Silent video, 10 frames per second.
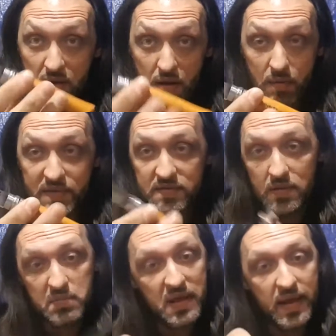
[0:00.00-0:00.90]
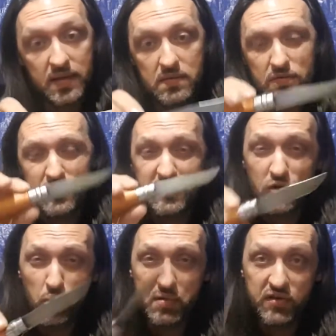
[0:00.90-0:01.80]
Carbon steel blade,
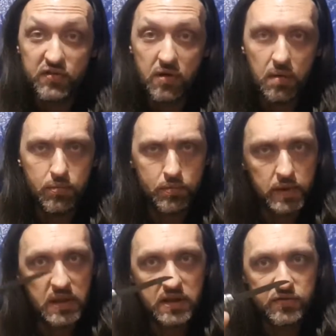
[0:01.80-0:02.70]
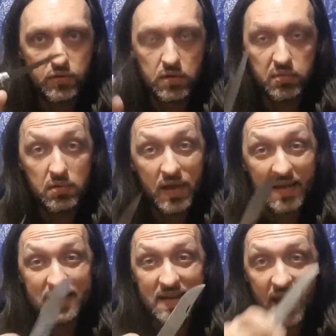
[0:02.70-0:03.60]
super sharp, really durable,
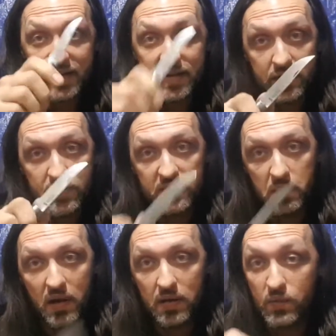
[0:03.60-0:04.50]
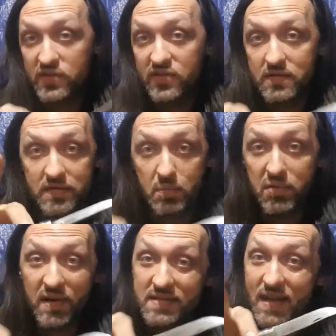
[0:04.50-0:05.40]
has a 90-degree spine, which
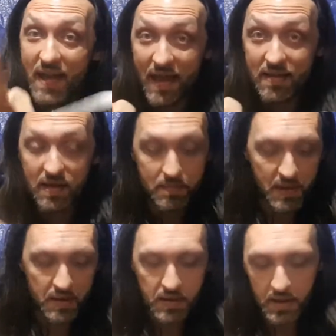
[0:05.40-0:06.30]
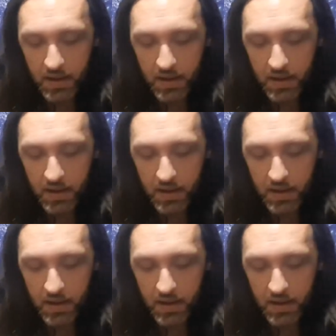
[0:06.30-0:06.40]
surprised the hell out of me.